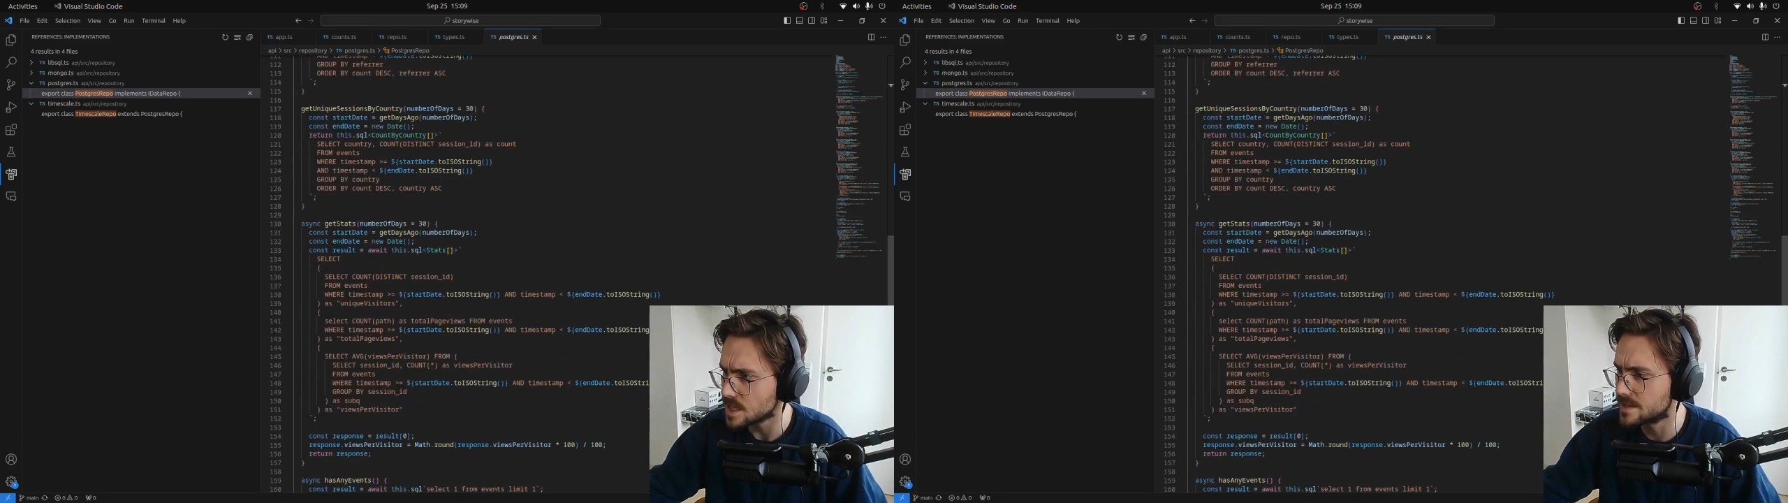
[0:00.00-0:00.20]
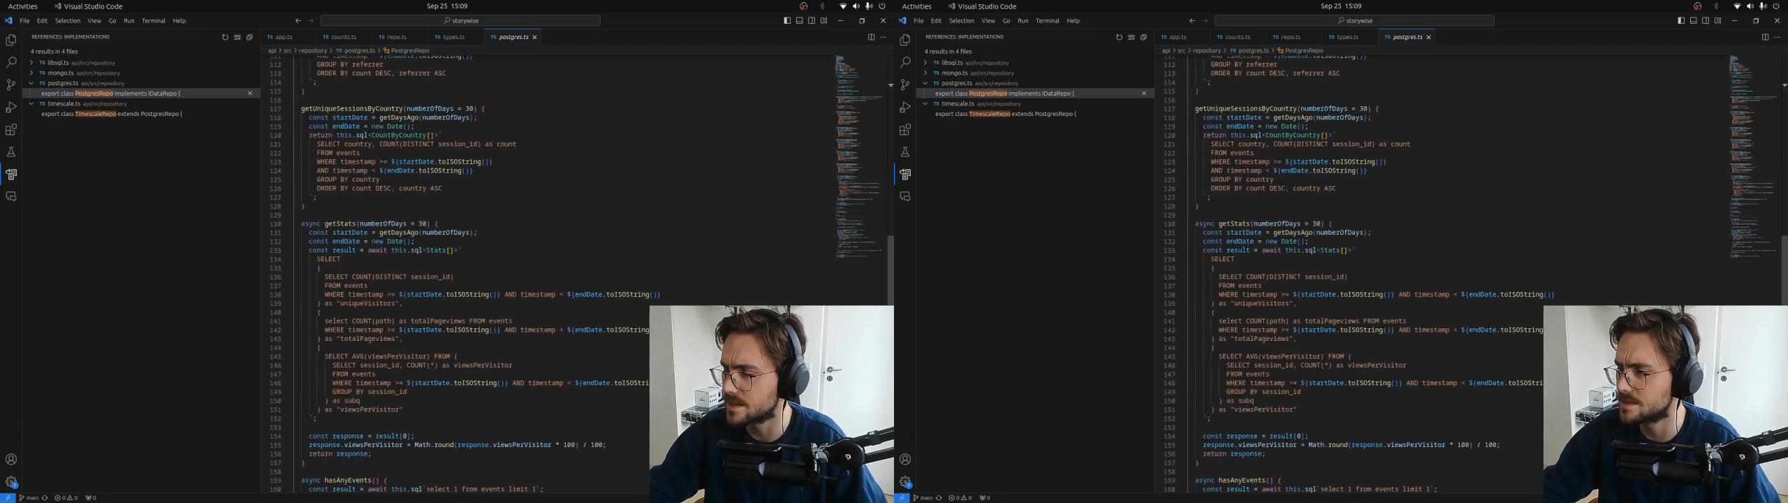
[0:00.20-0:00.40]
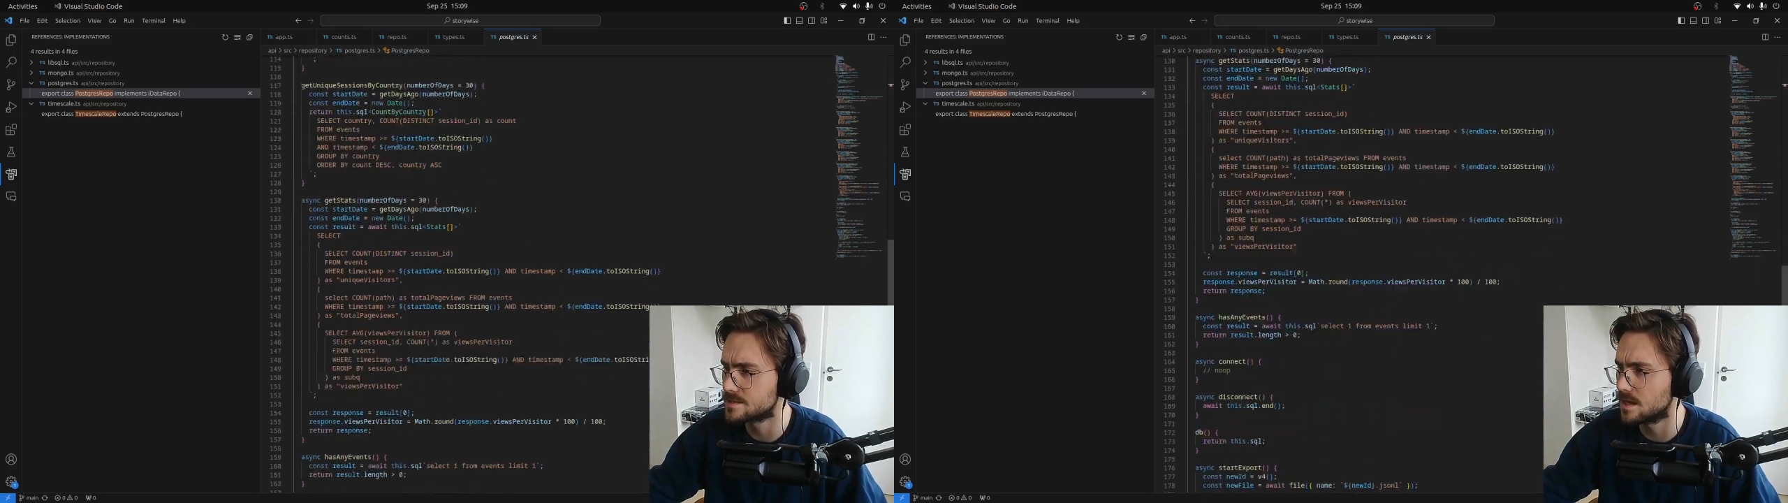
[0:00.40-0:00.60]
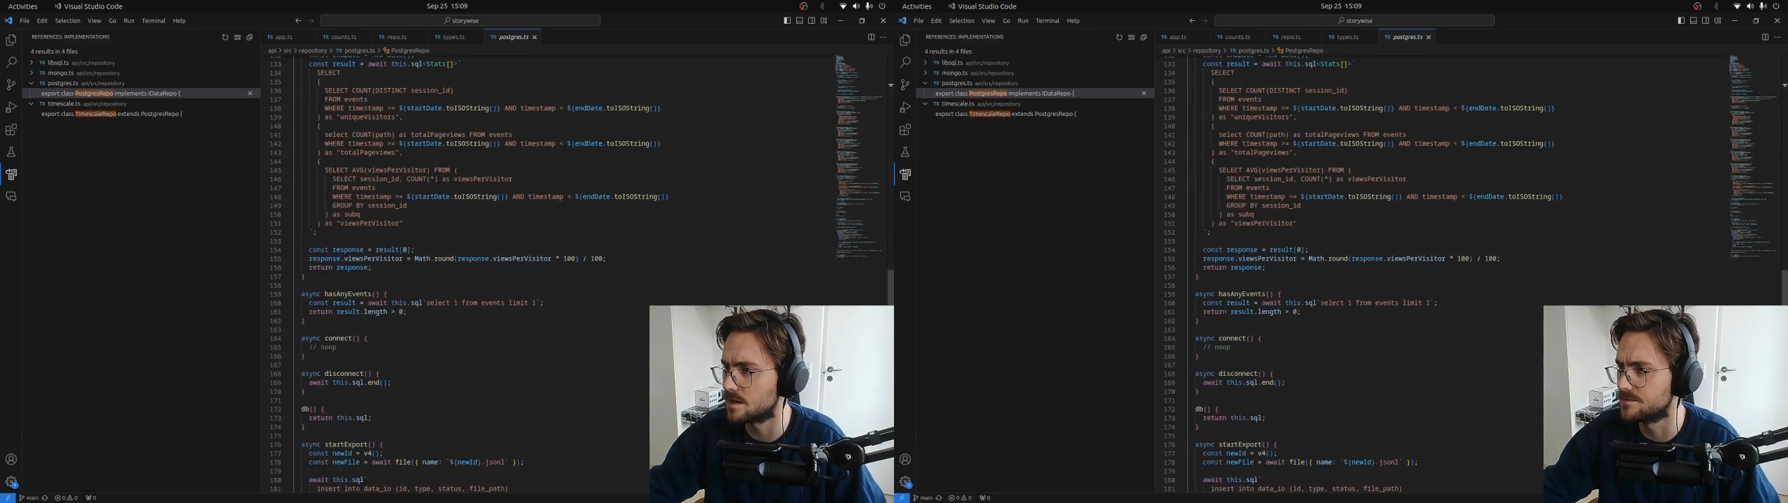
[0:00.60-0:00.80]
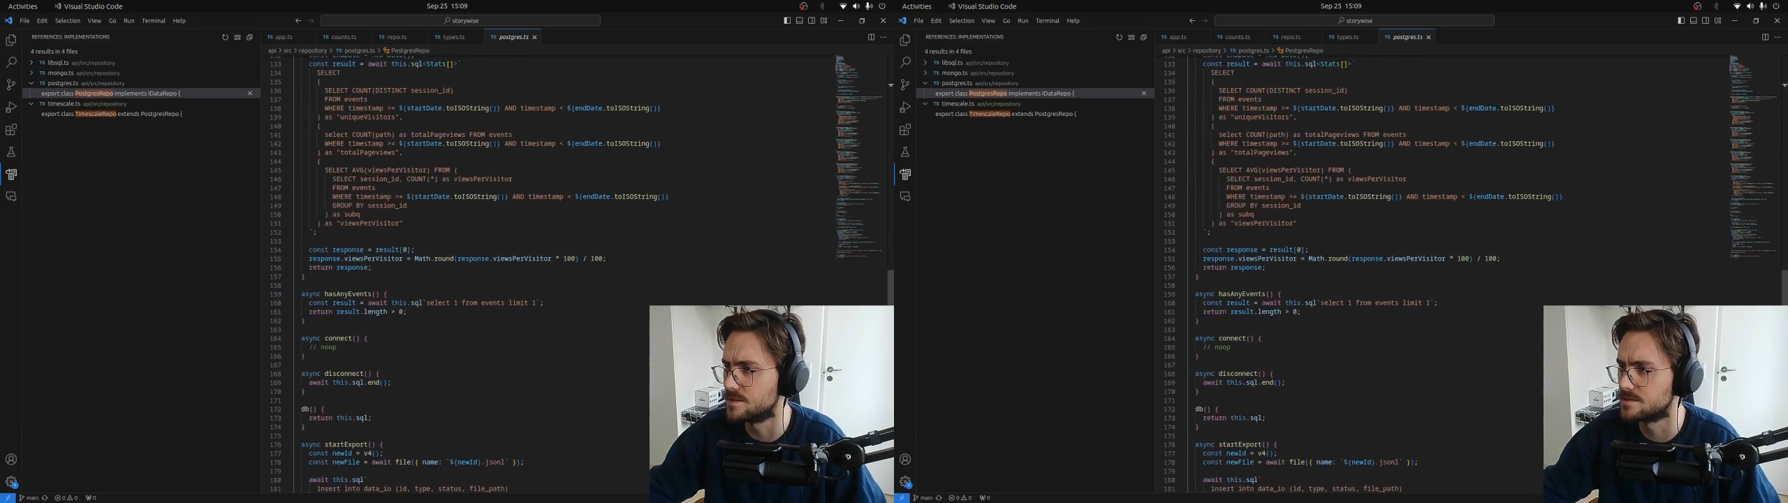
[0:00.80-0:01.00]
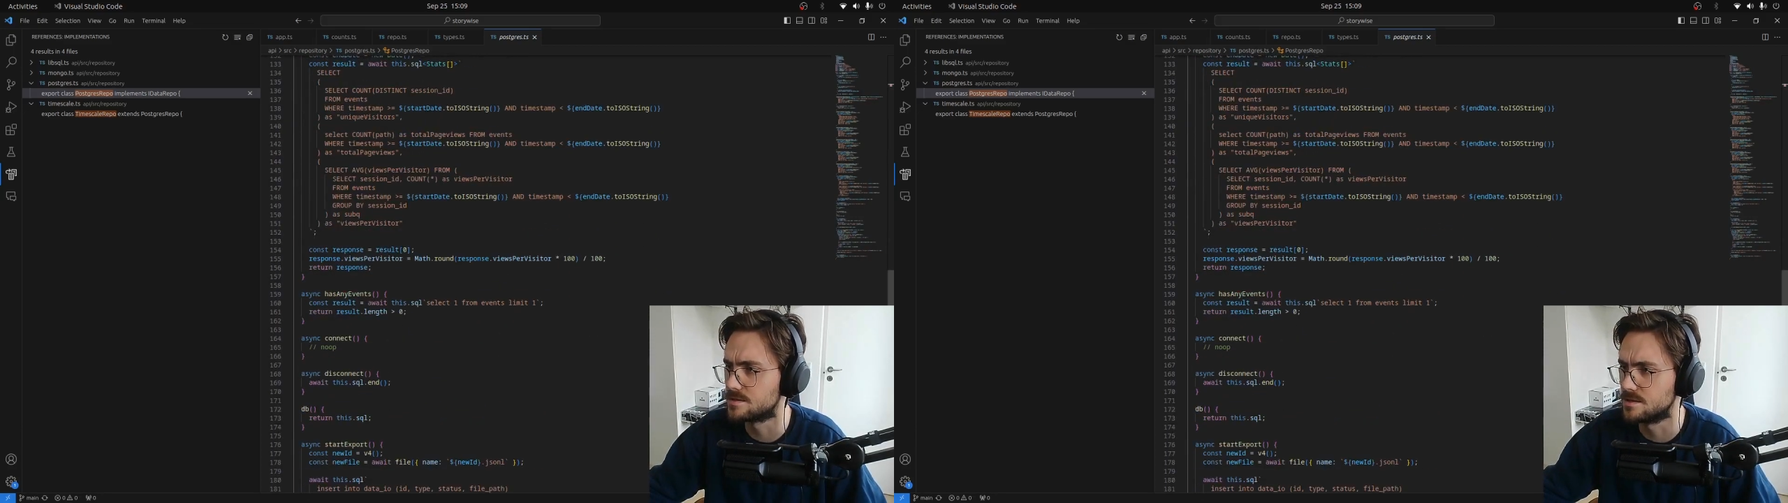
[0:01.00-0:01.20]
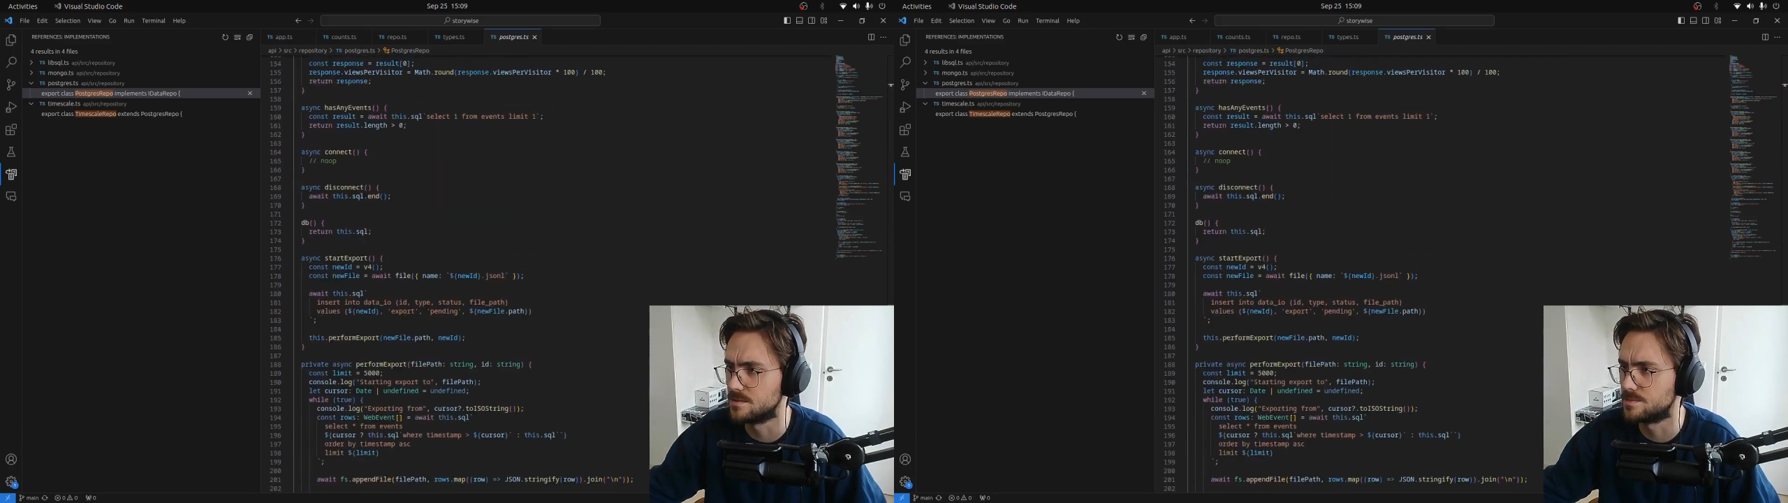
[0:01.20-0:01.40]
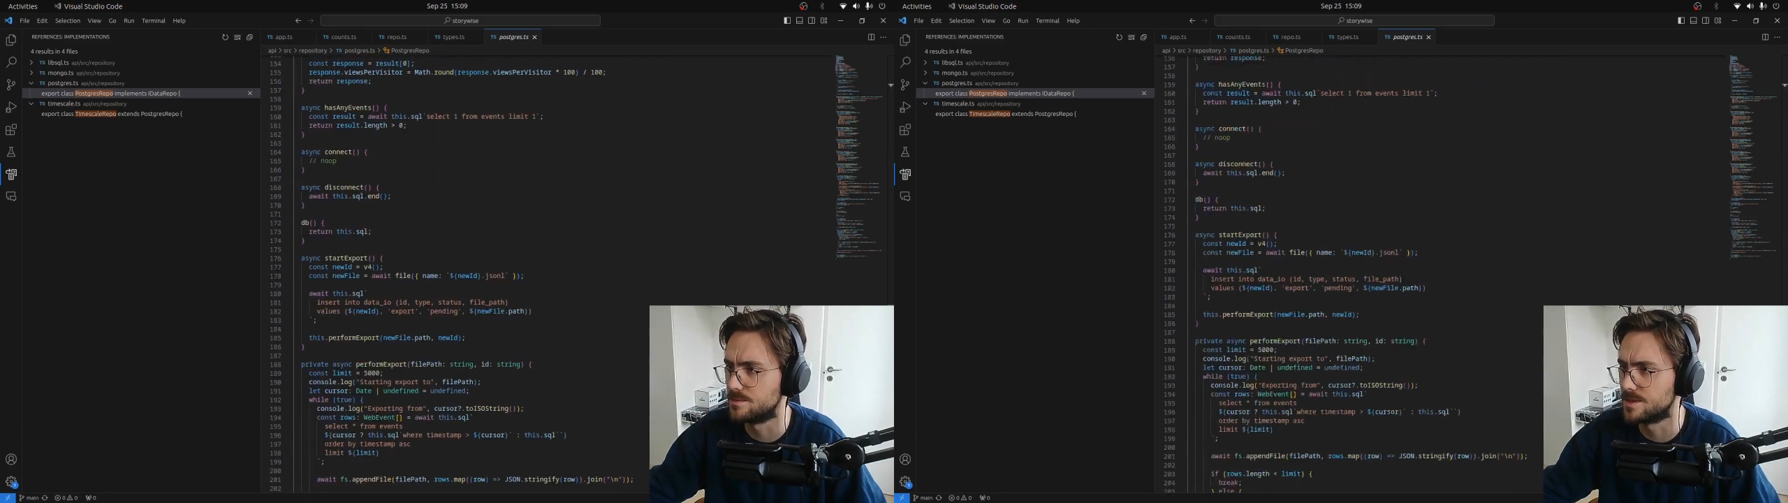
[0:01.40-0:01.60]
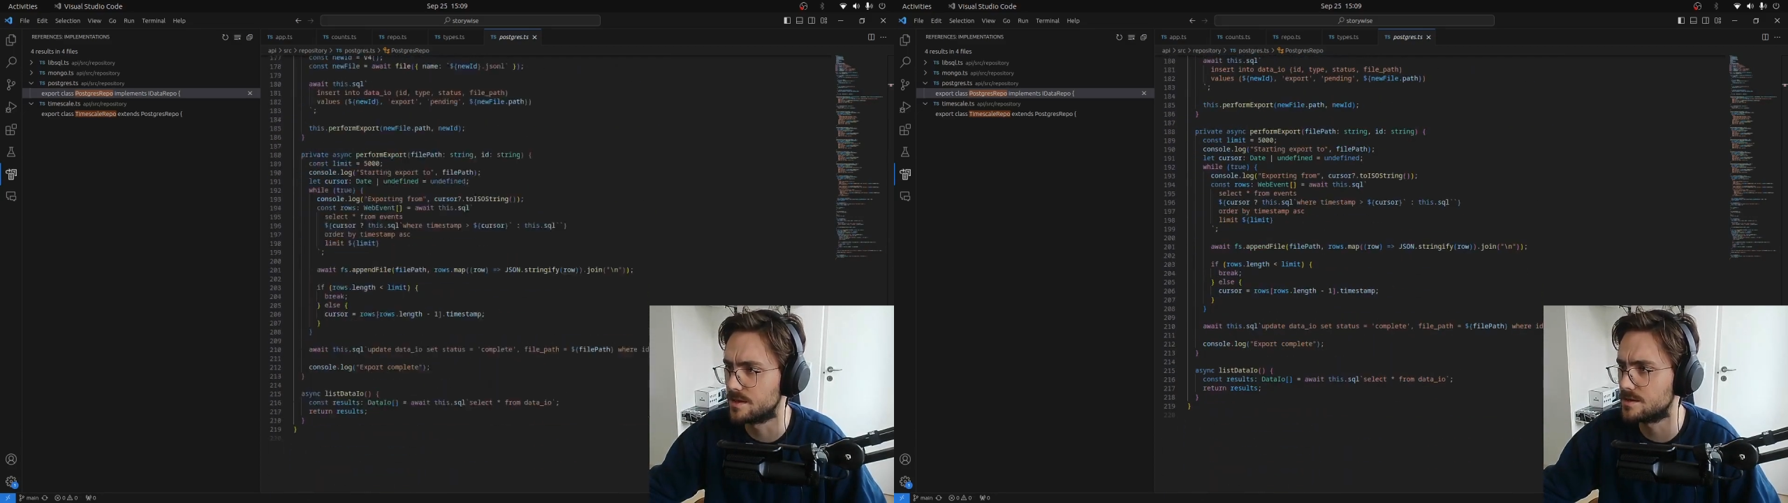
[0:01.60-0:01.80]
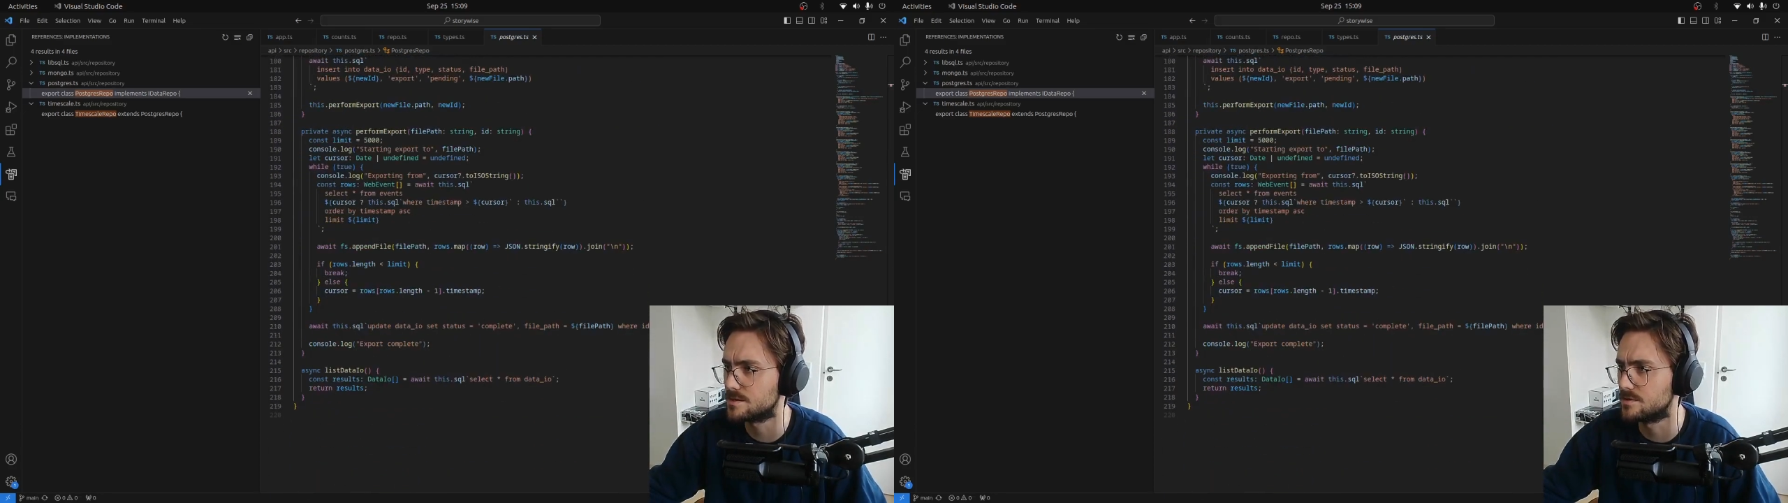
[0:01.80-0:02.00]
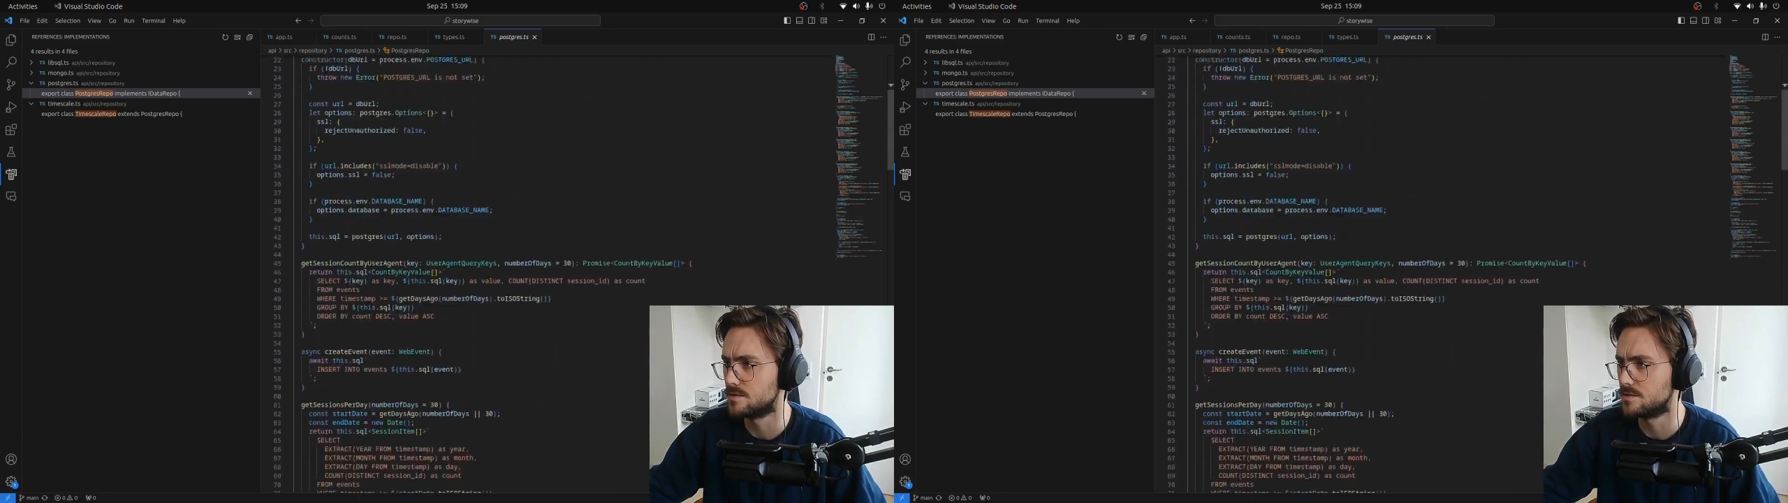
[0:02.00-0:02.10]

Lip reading: And then inside of this implementation,